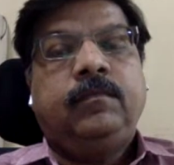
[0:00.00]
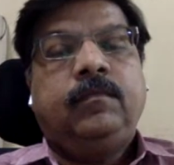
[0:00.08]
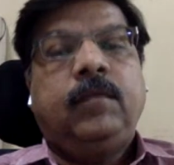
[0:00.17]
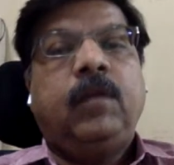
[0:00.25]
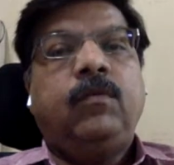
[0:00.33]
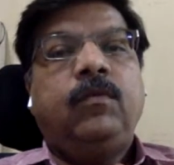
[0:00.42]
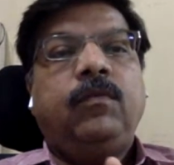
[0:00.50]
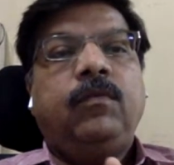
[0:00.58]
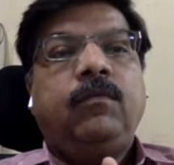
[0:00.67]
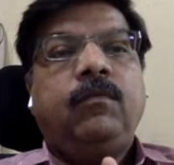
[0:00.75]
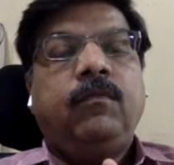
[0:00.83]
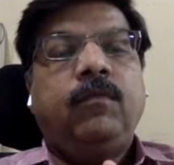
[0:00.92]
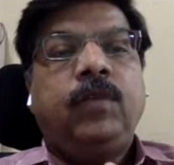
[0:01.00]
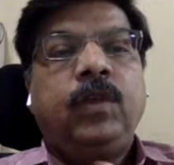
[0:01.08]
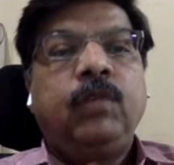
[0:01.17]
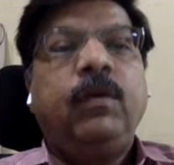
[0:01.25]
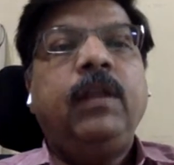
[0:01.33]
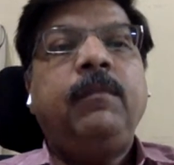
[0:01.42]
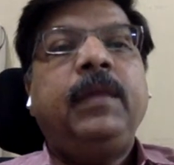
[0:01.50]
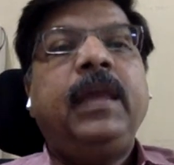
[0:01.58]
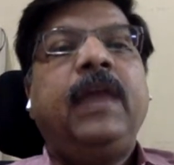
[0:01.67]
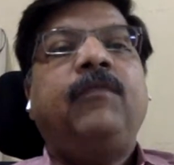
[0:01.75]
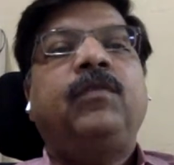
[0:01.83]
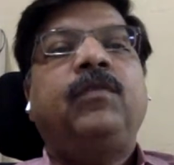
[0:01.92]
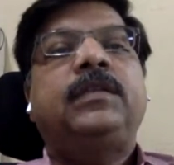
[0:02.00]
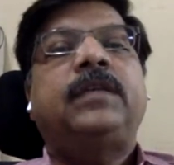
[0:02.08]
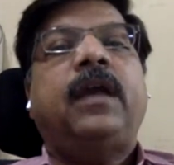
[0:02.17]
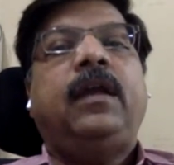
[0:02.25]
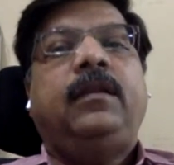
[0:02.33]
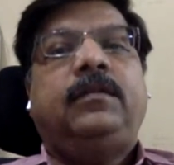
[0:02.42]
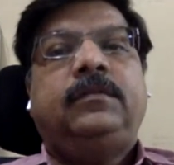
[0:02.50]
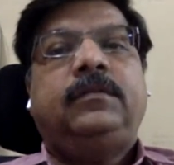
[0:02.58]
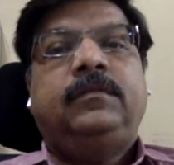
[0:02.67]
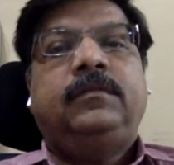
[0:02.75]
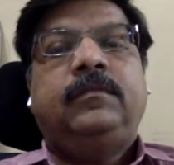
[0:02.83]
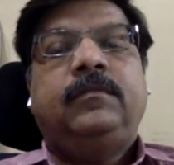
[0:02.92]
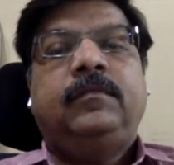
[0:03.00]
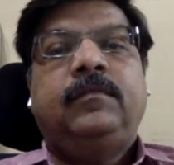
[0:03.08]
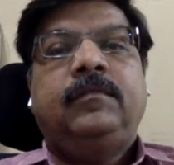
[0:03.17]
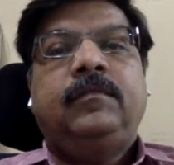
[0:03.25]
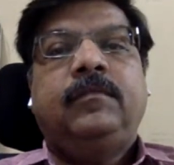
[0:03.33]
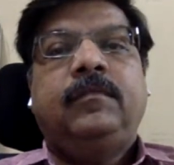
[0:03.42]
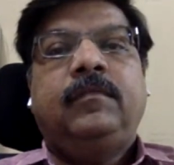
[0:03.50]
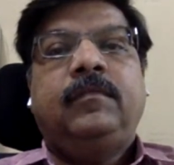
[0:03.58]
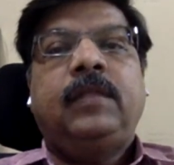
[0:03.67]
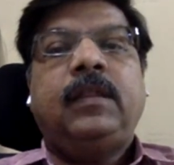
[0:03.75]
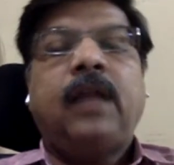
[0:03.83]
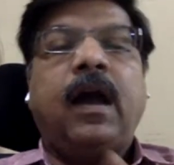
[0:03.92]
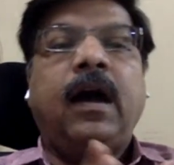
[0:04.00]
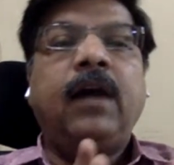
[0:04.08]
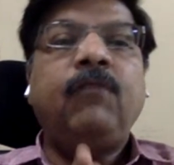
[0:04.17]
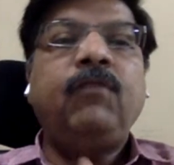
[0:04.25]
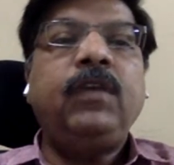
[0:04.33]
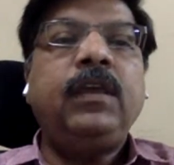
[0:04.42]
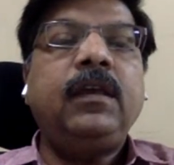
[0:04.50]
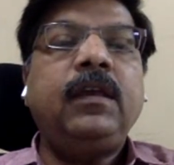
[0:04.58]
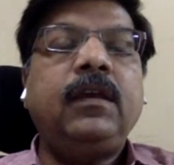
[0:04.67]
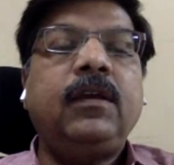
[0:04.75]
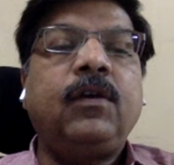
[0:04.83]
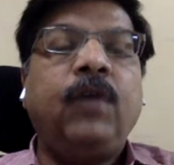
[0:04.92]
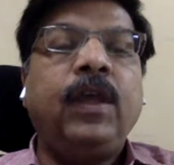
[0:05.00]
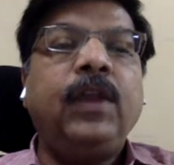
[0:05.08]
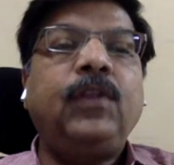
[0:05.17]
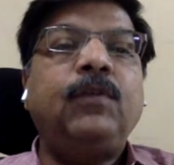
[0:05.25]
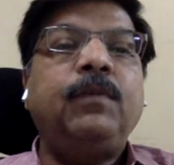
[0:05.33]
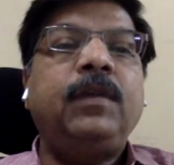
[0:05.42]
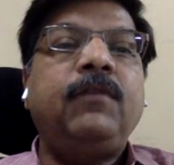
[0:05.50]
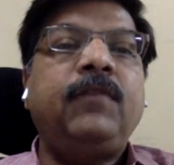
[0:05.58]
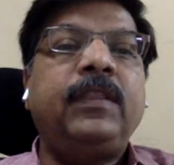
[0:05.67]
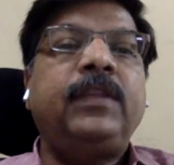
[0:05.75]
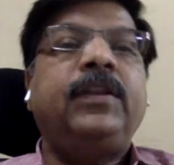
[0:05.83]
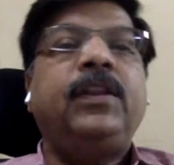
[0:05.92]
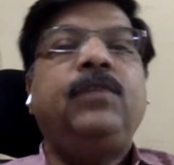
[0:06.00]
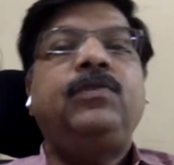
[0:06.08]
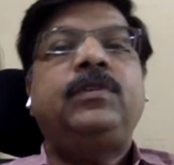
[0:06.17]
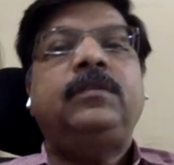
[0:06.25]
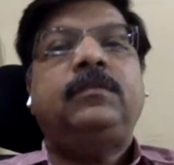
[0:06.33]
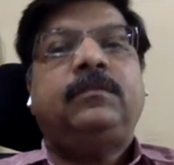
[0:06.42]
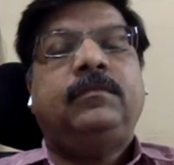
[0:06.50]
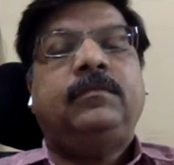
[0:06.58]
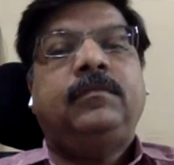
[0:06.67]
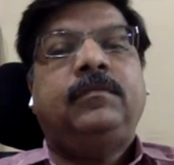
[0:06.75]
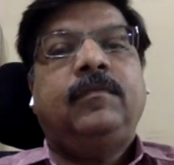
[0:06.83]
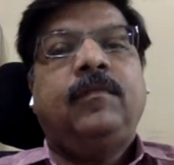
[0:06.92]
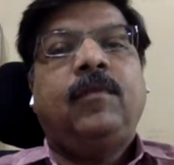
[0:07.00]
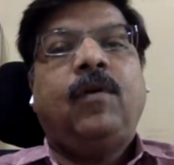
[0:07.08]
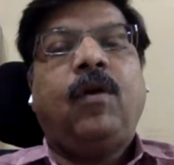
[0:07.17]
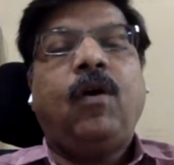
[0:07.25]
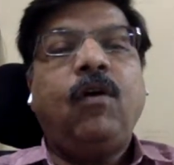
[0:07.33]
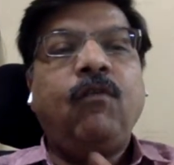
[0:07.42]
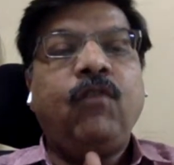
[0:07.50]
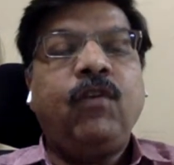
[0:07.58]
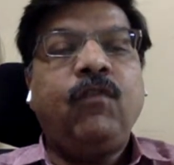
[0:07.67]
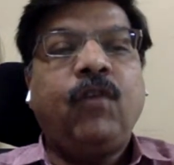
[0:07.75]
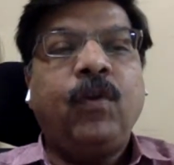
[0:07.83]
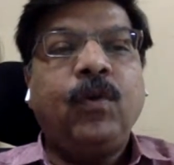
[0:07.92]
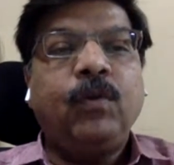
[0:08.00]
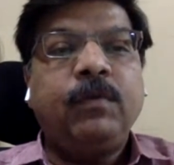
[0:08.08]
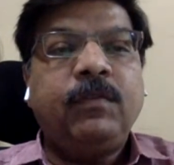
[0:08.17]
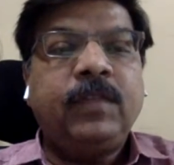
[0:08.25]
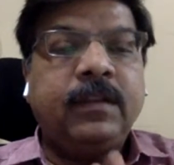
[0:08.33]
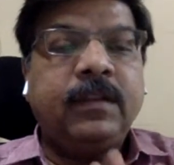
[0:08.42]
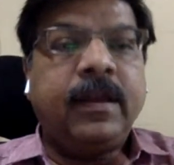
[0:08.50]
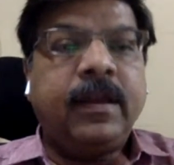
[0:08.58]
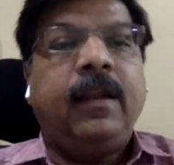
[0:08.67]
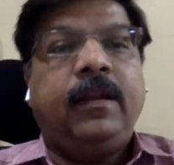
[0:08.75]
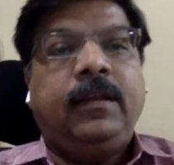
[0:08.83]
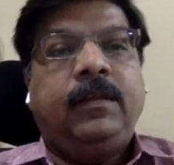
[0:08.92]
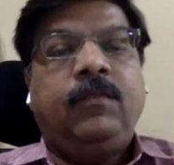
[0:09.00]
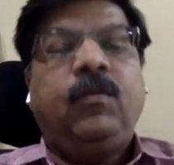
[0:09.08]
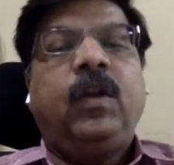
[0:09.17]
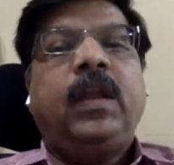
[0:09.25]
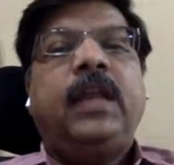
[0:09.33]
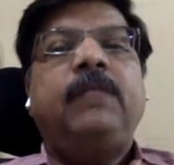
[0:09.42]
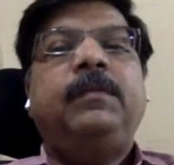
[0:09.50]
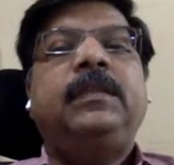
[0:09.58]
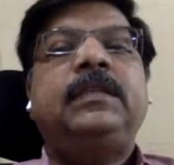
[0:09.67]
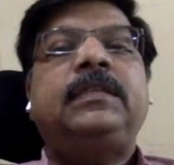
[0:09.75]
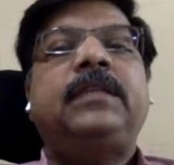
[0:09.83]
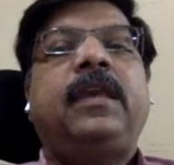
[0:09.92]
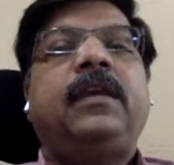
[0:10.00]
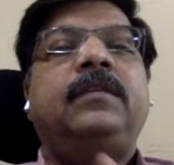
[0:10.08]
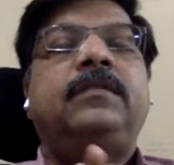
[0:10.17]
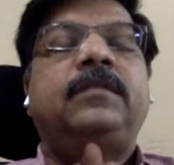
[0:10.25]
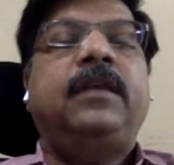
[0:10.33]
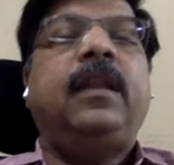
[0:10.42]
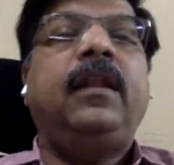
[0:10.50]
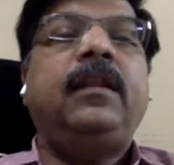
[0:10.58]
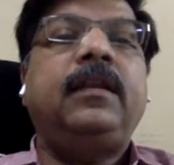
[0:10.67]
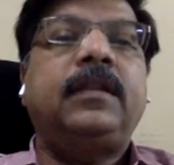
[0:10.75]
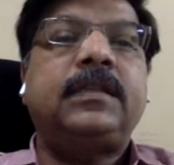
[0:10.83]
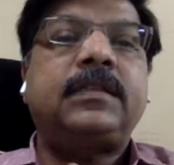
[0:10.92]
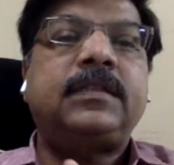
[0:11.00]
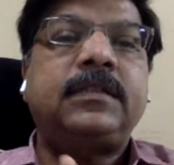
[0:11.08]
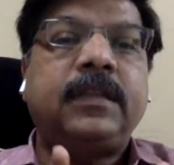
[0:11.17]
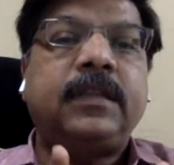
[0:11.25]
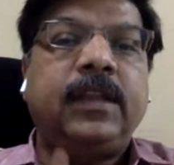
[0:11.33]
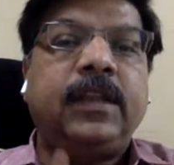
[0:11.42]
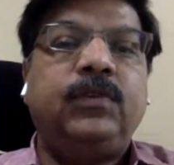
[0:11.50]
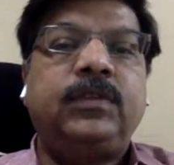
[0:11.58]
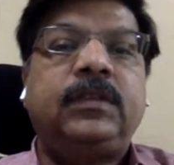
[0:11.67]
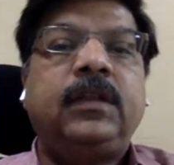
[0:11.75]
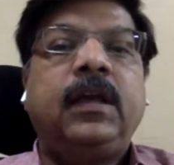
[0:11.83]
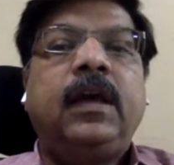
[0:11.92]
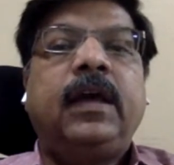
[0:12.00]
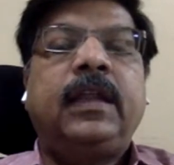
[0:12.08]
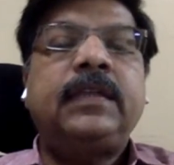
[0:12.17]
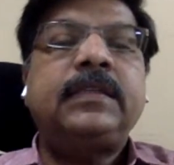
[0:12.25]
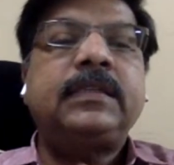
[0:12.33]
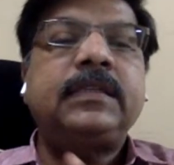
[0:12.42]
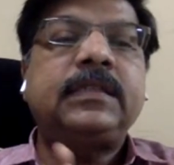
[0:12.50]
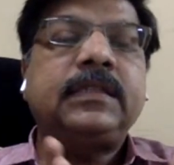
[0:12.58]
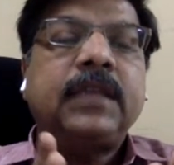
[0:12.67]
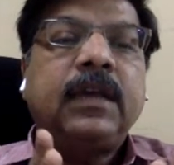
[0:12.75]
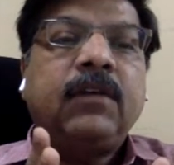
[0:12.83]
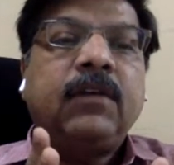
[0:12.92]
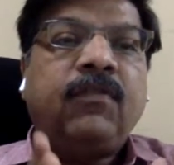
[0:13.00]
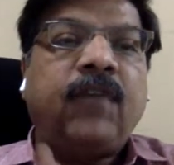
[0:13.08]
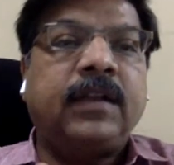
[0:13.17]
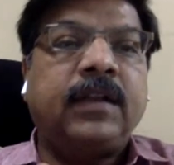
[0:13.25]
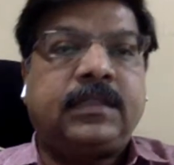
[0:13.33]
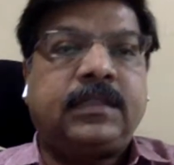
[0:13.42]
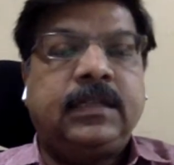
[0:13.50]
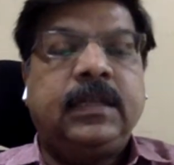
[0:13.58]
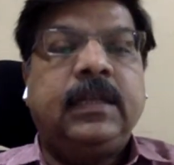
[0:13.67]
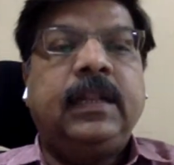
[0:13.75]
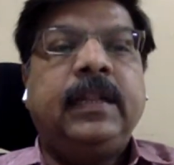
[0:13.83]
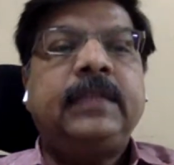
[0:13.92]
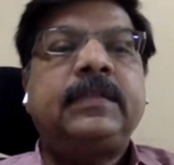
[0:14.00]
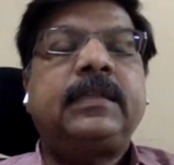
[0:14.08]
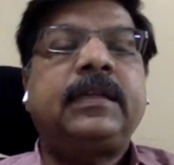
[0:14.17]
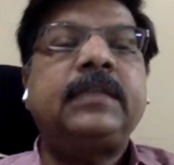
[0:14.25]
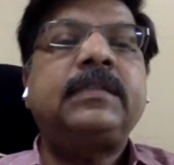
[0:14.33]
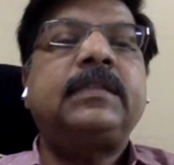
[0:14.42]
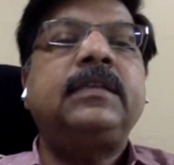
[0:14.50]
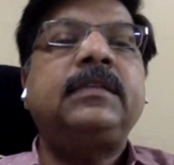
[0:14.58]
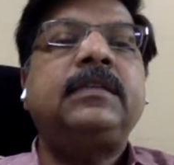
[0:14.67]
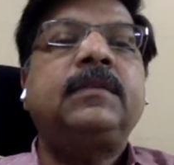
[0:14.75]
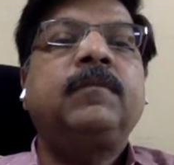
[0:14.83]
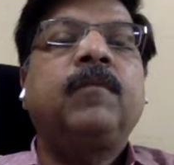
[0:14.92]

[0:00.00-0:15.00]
Now, you and me have to decide that are we going to be with the delusion or we want to be with the reality. What Hahnemann is saying is reality, rest is a delusion, rest is farce, less rest is